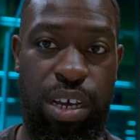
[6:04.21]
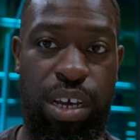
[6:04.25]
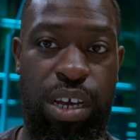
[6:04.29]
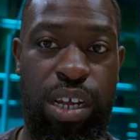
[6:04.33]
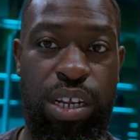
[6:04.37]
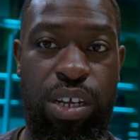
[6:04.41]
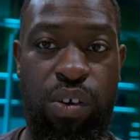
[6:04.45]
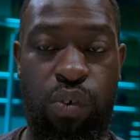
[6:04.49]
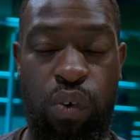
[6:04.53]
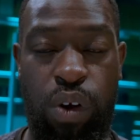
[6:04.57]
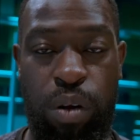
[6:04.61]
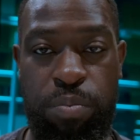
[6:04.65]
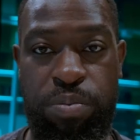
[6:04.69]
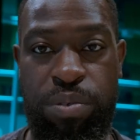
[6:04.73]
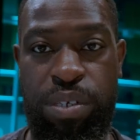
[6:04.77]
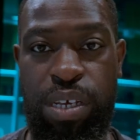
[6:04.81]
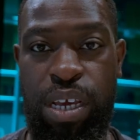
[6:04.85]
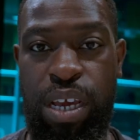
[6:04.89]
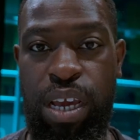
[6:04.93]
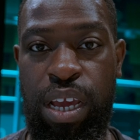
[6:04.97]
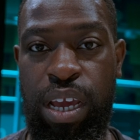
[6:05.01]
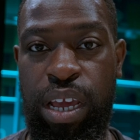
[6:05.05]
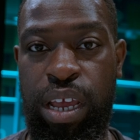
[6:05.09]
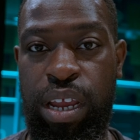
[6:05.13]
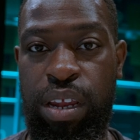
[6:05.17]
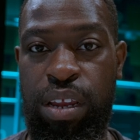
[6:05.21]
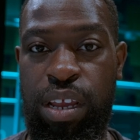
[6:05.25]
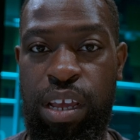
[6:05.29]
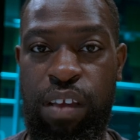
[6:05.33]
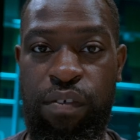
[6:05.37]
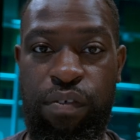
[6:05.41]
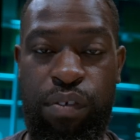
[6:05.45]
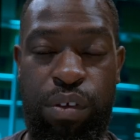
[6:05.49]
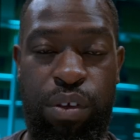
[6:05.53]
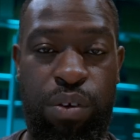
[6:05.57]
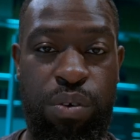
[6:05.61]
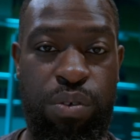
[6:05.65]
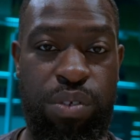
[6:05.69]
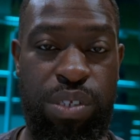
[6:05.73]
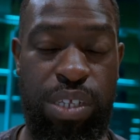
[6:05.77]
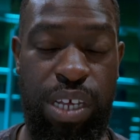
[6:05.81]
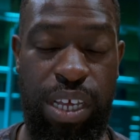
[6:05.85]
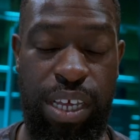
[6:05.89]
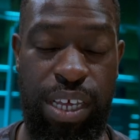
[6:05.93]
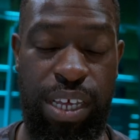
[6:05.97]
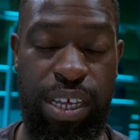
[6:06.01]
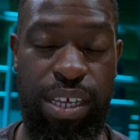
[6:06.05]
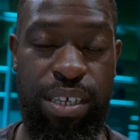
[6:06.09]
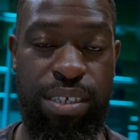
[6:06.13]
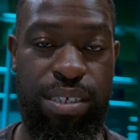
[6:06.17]
it crops in if you use the
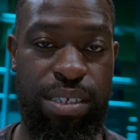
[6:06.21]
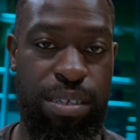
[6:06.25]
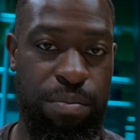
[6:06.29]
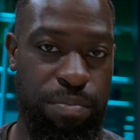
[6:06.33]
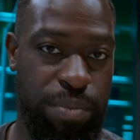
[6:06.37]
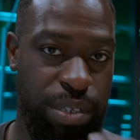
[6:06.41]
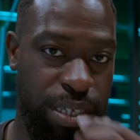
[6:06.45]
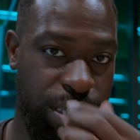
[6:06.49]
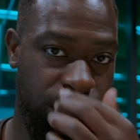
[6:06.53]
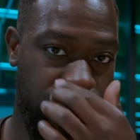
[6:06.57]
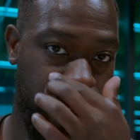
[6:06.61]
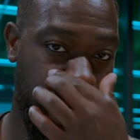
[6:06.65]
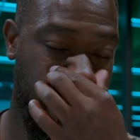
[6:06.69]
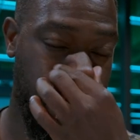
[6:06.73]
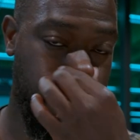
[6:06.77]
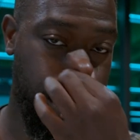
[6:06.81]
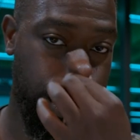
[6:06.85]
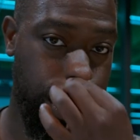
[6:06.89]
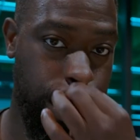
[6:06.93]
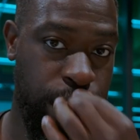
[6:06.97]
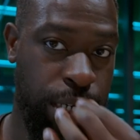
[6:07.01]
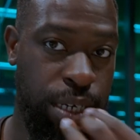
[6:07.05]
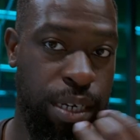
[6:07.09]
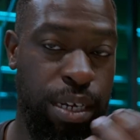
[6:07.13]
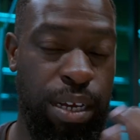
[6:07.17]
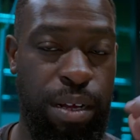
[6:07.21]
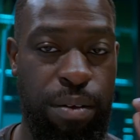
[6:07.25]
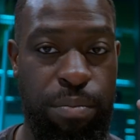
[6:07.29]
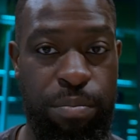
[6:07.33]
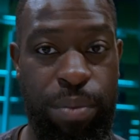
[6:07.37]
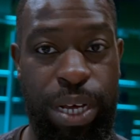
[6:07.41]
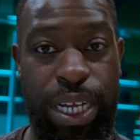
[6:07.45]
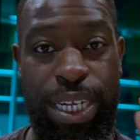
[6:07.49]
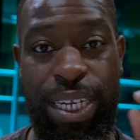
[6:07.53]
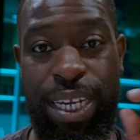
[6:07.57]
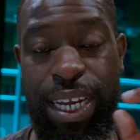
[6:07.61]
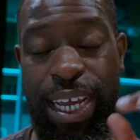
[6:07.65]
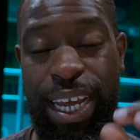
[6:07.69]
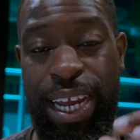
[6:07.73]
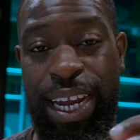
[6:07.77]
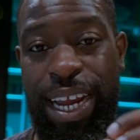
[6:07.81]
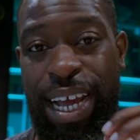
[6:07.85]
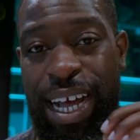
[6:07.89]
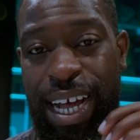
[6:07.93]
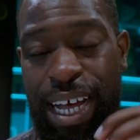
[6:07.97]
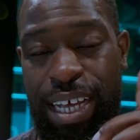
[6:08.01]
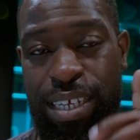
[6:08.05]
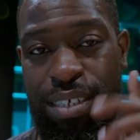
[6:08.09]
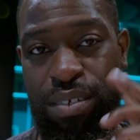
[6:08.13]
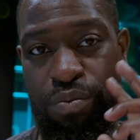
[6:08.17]
E stabilization, but it
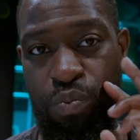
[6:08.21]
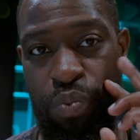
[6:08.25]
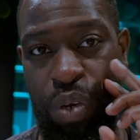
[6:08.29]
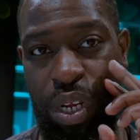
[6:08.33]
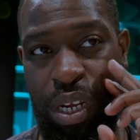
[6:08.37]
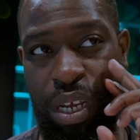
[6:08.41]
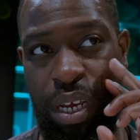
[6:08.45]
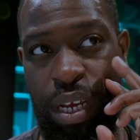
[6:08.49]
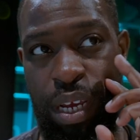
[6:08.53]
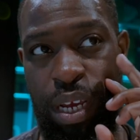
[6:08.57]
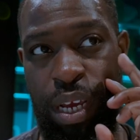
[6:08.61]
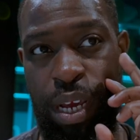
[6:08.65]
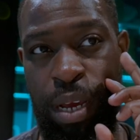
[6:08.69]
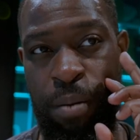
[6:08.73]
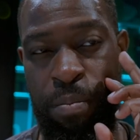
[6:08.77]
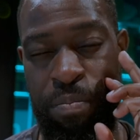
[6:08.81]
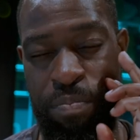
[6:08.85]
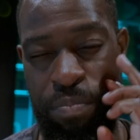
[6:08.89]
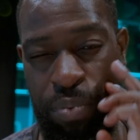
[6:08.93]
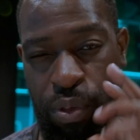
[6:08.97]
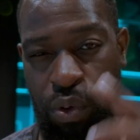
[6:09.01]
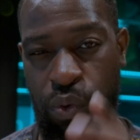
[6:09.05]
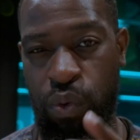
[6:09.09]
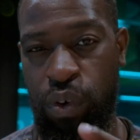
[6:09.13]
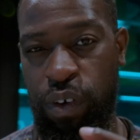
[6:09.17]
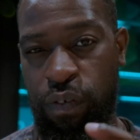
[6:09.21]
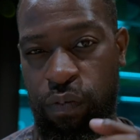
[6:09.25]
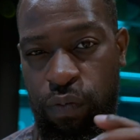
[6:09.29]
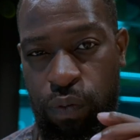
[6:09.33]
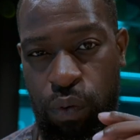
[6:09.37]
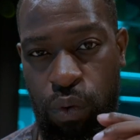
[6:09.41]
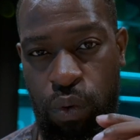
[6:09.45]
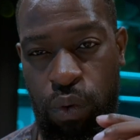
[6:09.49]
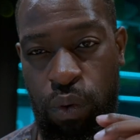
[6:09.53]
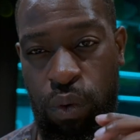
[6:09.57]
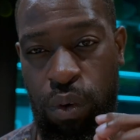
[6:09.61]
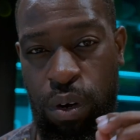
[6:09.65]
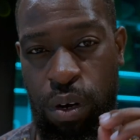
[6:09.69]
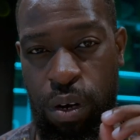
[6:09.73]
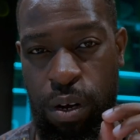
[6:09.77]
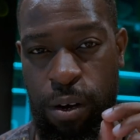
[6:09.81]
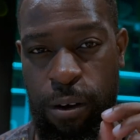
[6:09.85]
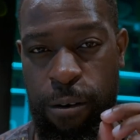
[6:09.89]
has really a beautiful